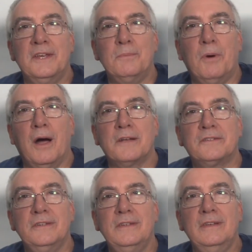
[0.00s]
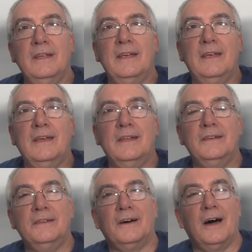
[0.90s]
the unboxing
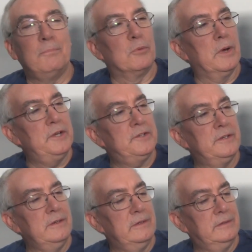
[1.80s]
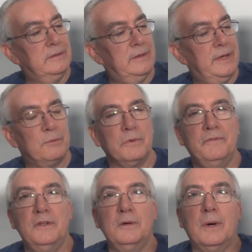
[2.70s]
and operation and
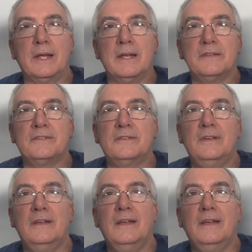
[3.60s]
review, I guess,